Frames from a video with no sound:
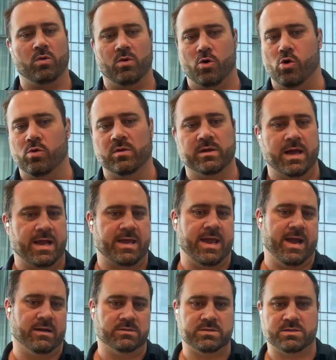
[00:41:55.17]
all
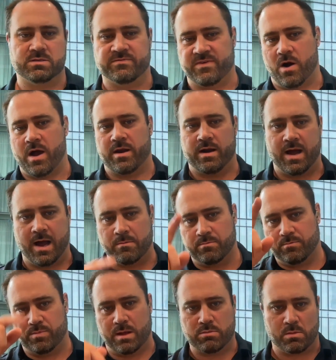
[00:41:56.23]
accounts divided
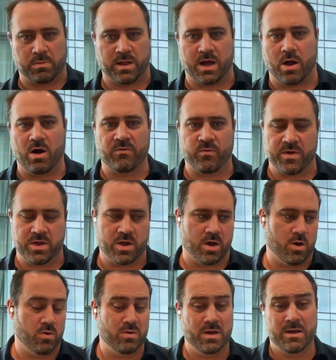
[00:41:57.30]
up, blah, blah, blah, off
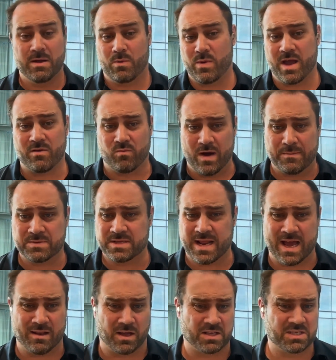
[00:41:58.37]
we go. We had
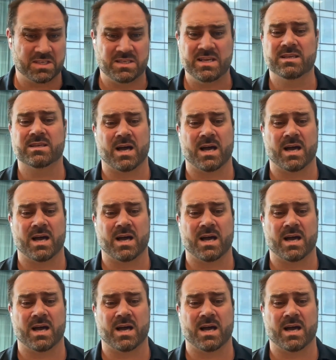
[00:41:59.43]
reps that had like